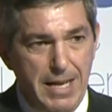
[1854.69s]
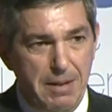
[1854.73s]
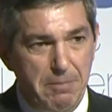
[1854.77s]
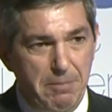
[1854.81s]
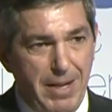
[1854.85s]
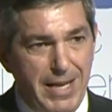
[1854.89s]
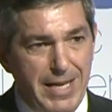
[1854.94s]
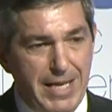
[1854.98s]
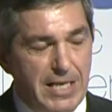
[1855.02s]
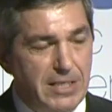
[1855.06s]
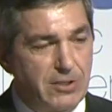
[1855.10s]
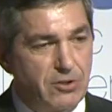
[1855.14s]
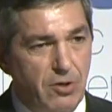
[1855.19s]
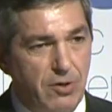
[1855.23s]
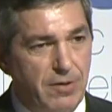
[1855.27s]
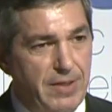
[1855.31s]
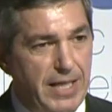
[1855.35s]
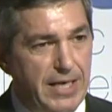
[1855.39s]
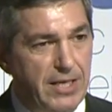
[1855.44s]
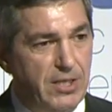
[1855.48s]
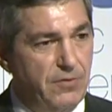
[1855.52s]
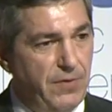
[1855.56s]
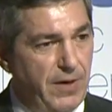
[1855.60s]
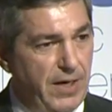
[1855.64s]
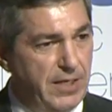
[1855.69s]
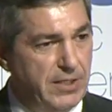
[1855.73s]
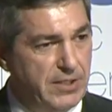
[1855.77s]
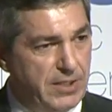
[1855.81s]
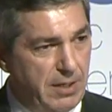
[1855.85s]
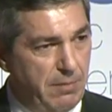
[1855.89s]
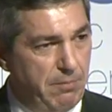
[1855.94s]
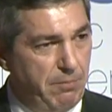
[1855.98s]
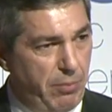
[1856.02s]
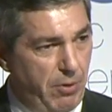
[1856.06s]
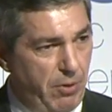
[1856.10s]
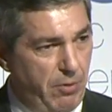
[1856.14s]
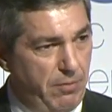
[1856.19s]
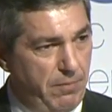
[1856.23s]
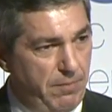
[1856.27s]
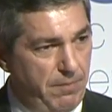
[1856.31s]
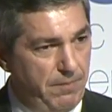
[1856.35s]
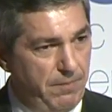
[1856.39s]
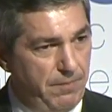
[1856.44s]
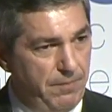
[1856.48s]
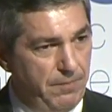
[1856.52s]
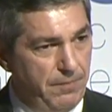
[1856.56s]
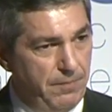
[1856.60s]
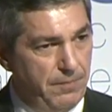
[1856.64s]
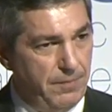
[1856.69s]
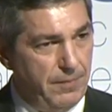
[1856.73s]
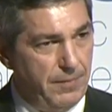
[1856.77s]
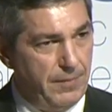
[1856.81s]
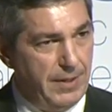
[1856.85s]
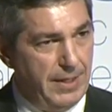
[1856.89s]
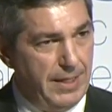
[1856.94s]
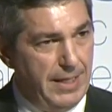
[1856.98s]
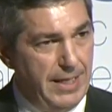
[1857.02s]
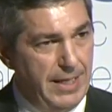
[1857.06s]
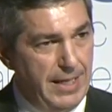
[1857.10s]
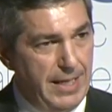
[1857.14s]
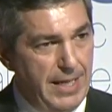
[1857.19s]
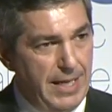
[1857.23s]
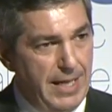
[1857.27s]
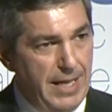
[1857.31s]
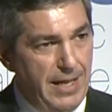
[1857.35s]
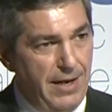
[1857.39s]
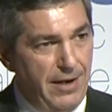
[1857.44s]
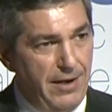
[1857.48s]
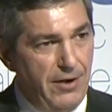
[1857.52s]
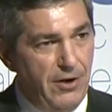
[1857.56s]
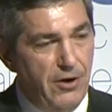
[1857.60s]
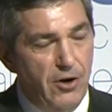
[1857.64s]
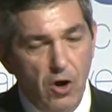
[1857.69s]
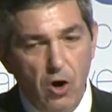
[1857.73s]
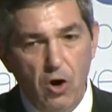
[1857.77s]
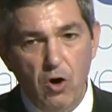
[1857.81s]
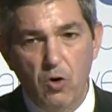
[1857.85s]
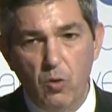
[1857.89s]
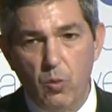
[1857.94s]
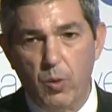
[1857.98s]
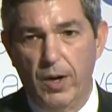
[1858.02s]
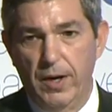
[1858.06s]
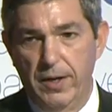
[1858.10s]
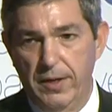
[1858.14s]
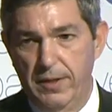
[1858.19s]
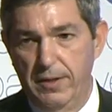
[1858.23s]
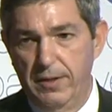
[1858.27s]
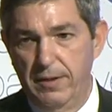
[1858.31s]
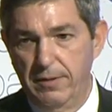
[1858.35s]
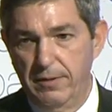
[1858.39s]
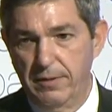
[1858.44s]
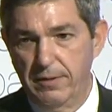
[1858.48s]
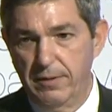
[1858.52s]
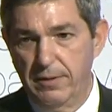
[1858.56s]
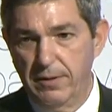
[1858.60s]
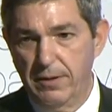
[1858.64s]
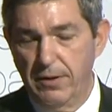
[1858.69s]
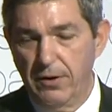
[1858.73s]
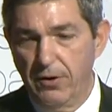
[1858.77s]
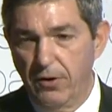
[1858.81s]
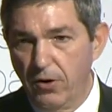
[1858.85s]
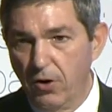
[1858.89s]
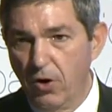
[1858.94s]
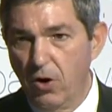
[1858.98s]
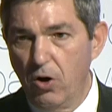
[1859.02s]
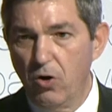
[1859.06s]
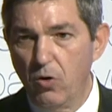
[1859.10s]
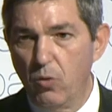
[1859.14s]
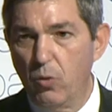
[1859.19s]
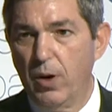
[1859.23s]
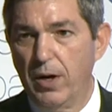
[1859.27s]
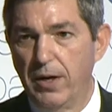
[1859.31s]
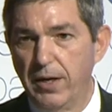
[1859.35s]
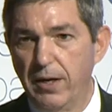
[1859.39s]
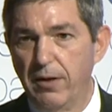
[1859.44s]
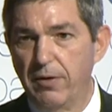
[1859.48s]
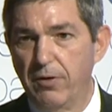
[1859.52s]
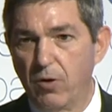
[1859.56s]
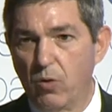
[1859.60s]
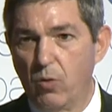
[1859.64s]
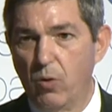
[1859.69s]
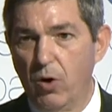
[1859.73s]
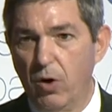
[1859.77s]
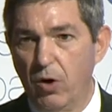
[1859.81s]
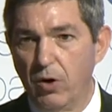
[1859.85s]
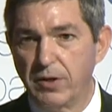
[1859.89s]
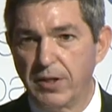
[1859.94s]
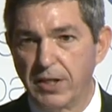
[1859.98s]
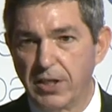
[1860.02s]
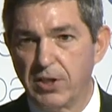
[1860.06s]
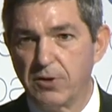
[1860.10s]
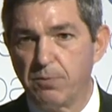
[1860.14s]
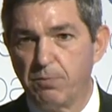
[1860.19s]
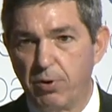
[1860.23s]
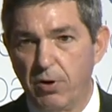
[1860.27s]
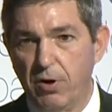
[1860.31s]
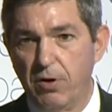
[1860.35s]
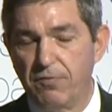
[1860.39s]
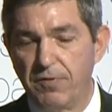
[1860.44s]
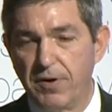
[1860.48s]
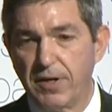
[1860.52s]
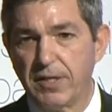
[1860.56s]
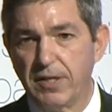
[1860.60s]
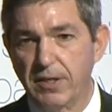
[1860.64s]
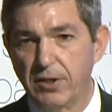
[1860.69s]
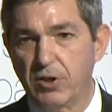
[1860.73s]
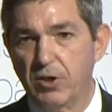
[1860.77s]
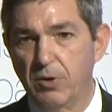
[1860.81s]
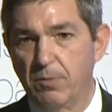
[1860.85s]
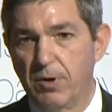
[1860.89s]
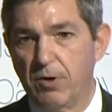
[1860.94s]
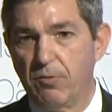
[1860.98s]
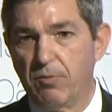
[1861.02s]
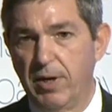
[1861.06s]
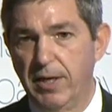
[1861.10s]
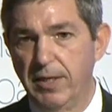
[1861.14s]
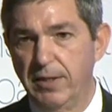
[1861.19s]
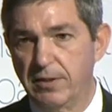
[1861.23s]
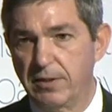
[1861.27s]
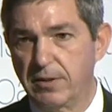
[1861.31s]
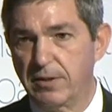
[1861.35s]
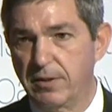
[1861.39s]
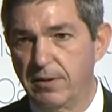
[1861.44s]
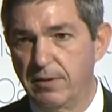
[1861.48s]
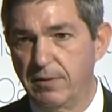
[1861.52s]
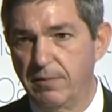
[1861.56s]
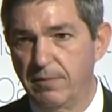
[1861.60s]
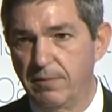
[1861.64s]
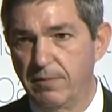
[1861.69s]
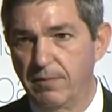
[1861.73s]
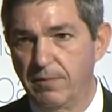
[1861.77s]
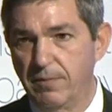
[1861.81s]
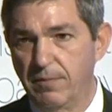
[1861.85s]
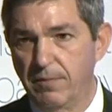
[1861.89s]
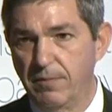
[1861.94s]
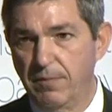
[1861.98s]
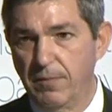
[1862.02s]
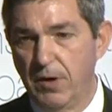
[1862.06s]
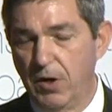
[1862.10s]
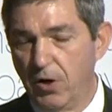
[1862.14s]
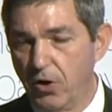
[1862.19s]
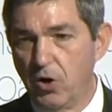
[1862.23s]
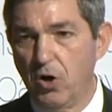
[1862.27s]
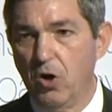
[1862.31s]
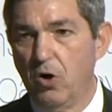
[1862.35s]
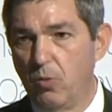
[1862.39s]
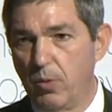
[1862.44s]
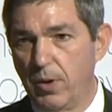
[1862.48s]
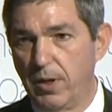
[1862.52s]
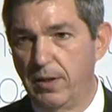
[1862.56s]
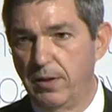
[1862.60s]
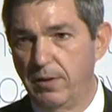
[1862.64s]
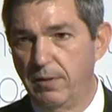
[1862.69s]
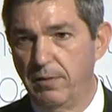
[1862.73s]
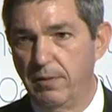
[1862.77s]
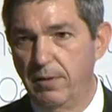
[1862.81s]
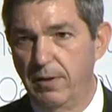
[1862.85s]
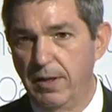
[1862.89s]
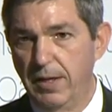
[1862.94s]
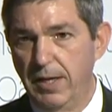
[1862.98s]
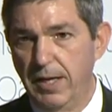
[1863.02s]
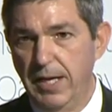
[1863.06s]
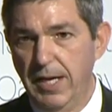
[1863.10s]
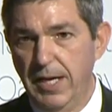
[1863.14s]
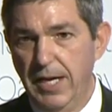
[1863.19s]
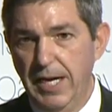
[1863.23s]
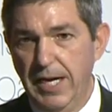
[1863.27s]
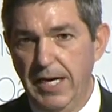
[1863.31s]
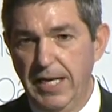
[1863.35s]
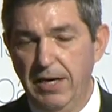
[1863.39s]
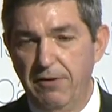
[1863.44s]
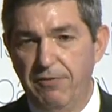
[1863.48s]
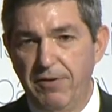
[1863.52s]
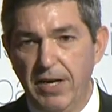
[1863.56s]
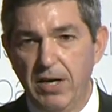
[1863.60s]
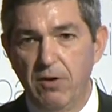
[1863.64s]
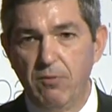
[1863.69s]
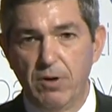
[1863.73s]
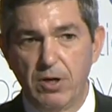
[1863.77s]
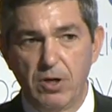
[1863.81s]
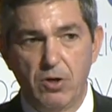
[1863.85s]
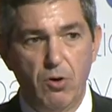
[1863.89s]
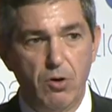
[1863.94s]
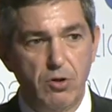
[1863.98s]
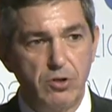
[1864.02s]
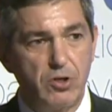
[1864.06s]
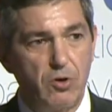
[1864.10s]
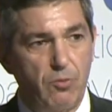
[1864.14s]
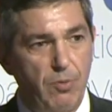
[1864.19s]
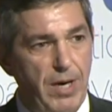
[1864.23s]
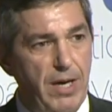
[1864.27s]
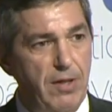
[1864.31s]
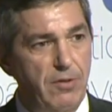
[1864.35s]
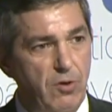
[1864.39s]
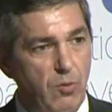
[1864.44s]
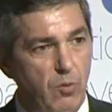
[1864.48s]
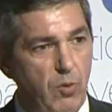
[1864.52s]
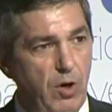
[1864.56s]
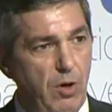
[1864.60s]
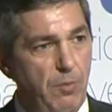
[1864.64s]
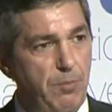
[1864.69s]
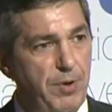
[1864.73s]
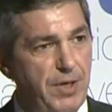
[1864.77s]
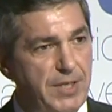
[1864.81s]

My answer to that is very simple. No one, no one in the world is perfect in human rights. No one. And if anyone goes around the world